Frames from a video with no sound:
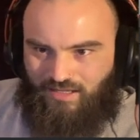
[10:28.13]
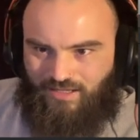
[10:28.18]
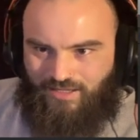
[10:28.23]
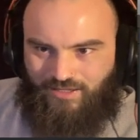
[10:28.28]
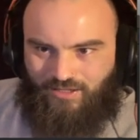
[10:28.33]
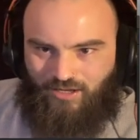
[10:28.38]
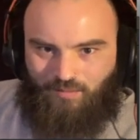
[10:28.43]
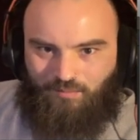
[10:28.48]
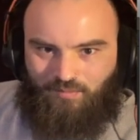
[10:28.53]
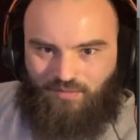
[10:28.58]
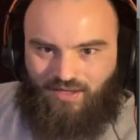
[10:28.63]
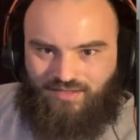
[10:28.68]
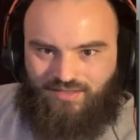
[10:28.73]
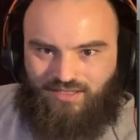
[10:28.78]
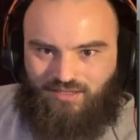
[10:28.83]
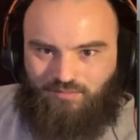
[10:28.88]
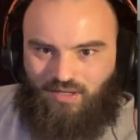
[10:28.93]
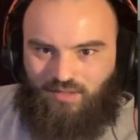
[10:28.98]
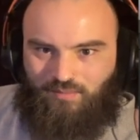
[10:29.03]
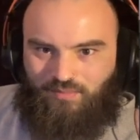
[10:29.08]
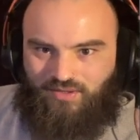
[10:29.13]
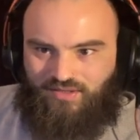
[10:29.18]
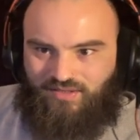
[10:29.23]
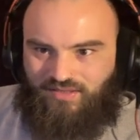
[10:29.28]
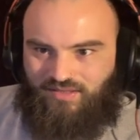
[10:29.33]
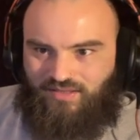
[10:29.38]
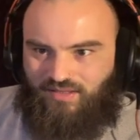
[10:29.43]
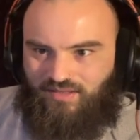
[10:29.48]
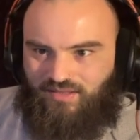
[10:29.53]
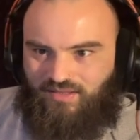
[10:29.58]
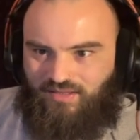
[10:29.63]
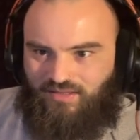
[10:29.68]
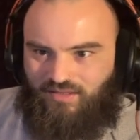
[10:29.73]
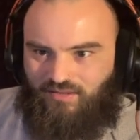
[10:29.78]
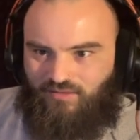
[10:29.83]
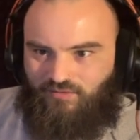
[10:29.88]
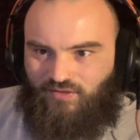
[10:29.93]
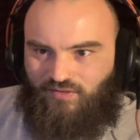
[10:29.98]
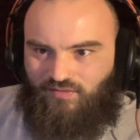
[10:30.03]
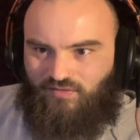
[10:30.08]
I'm guessing maybe the
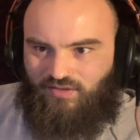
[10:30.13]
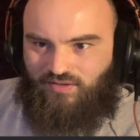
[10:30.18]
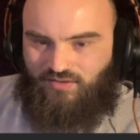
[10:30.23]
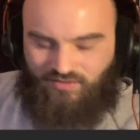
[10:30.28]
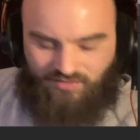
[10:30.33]
50s or